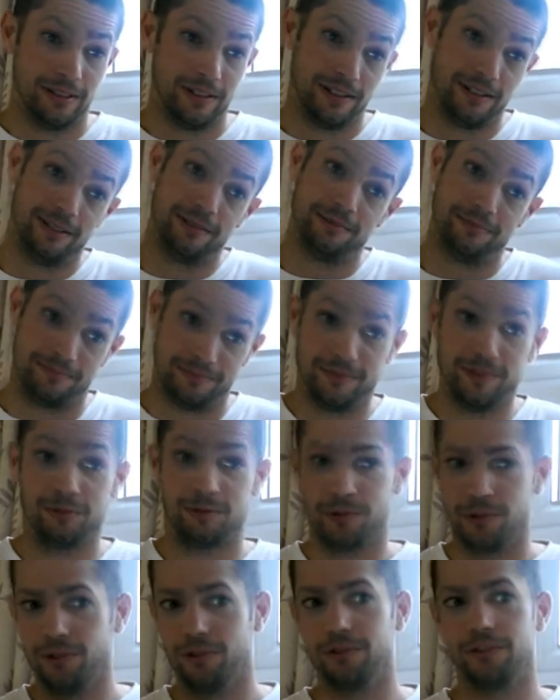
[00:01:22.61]
And,
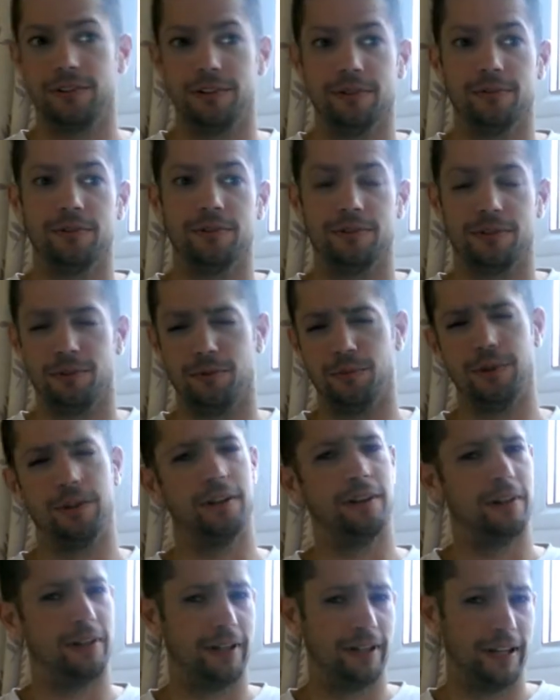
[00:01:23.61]
of course, it was the
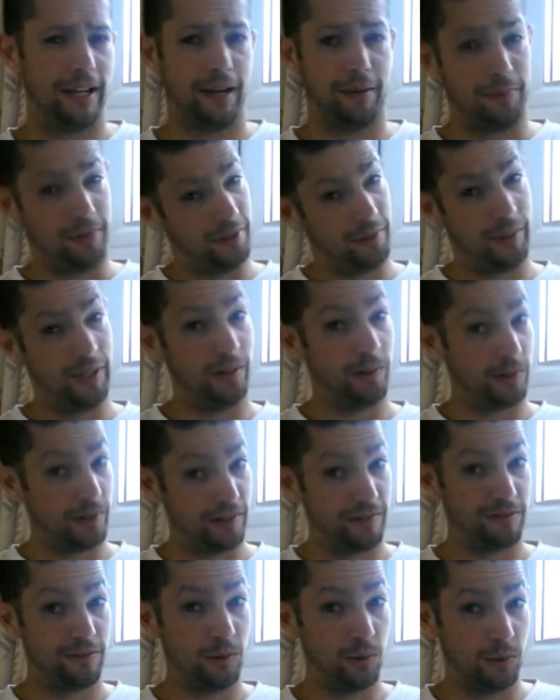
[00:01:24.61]
one that I happened to be
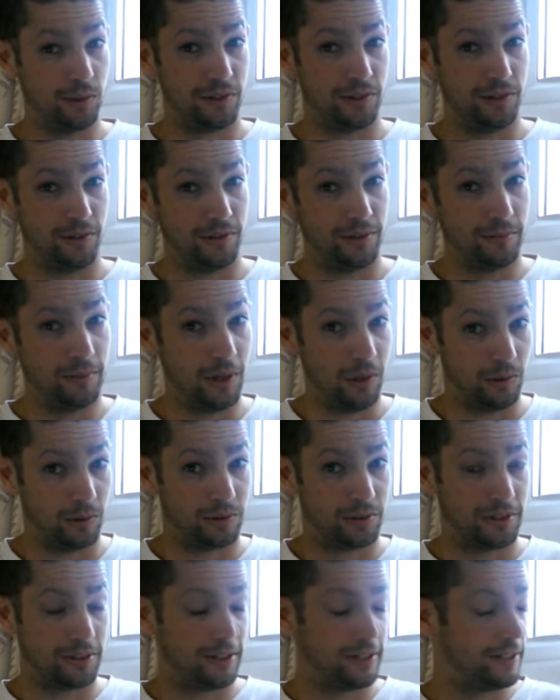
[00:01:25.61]
looking forward to the
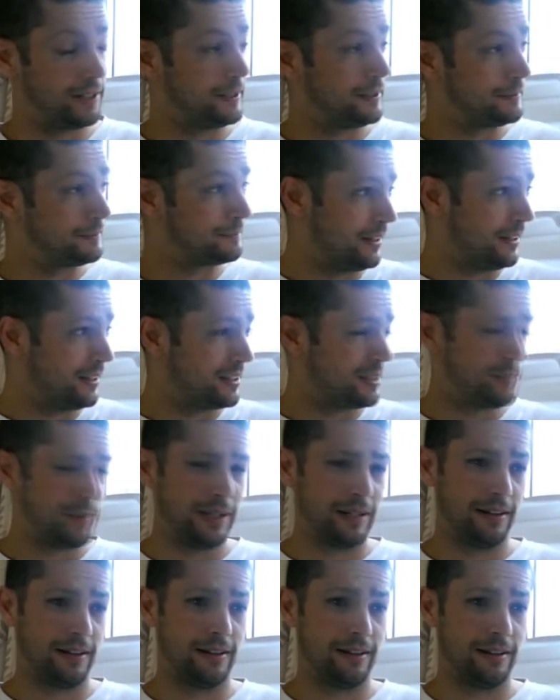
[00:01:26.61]
most. It's a
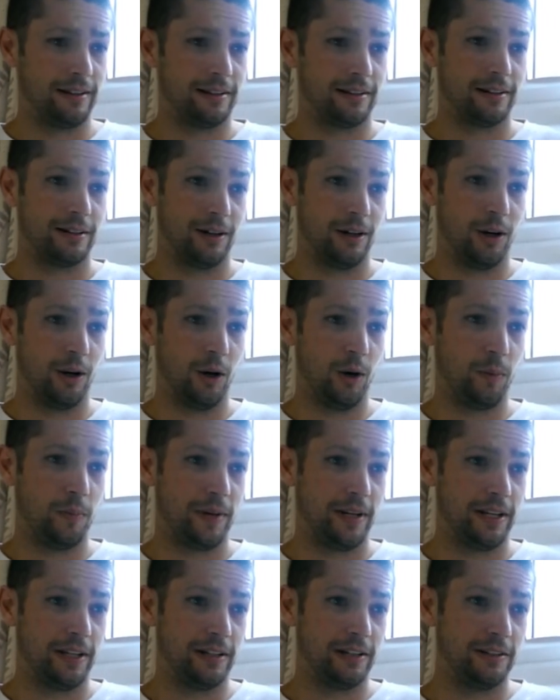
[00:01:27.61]
bit like
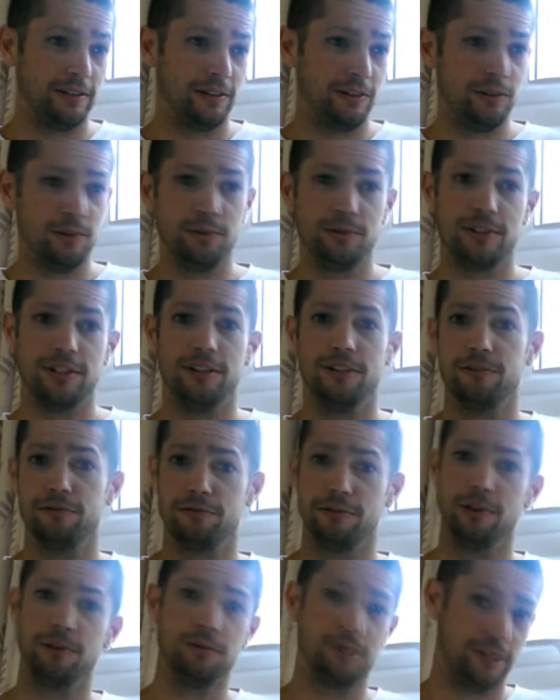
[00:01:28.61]
opening a new tin of
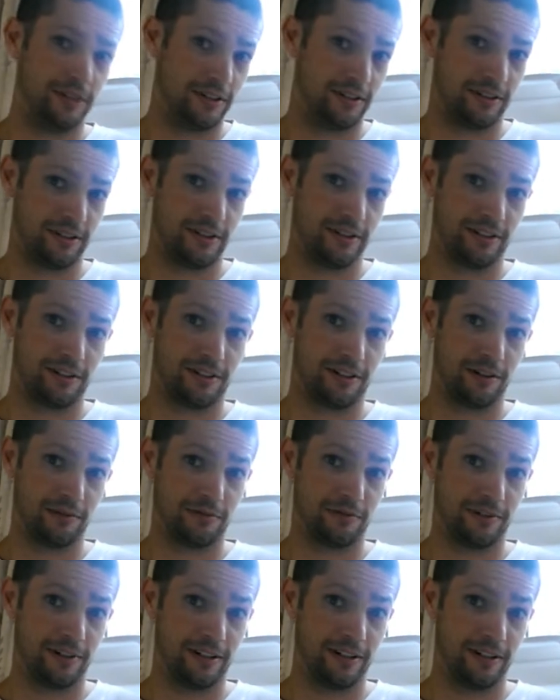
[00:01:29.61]
roses and
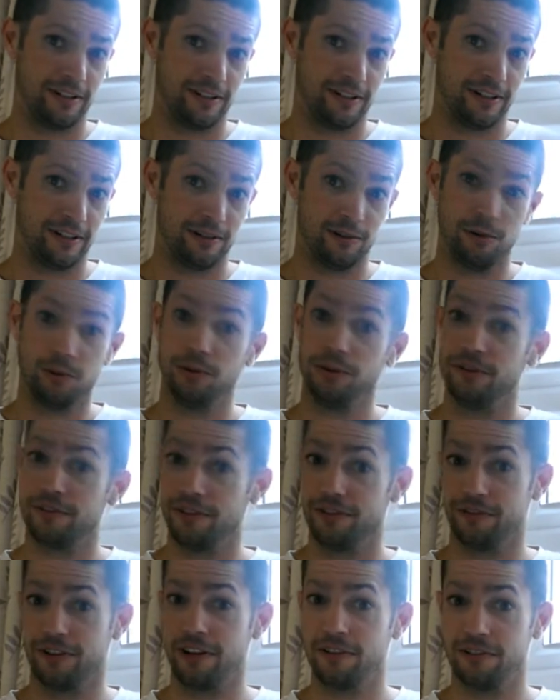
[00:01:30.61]
discovering that all of
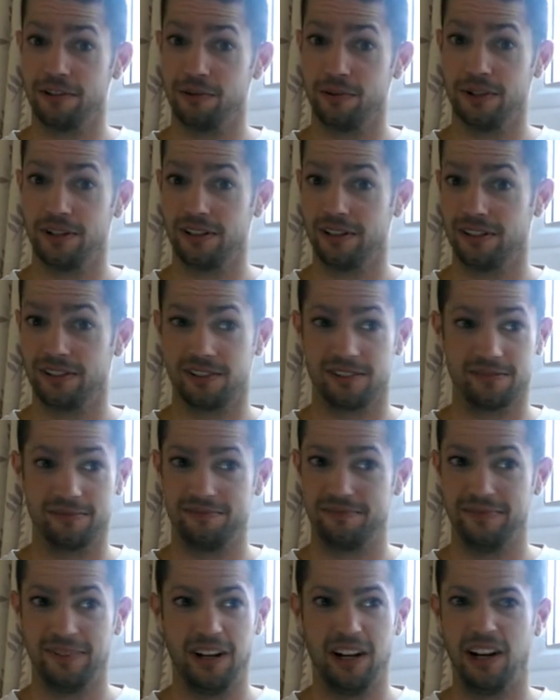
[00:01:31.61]
your favourite ones
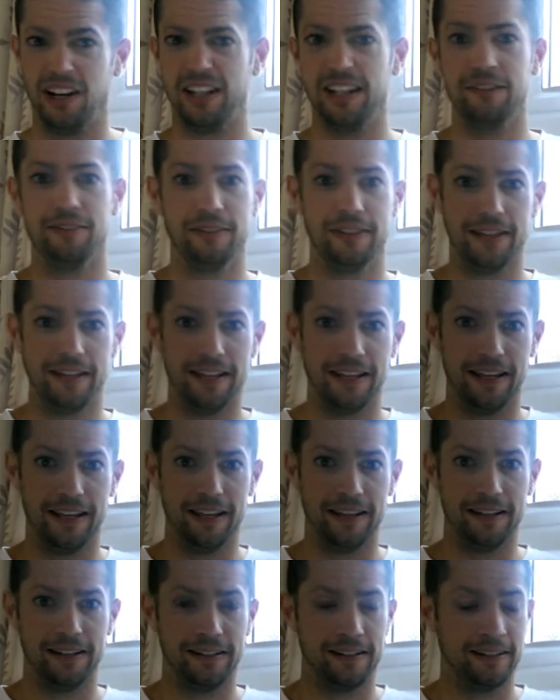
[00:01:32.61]
aren't even there.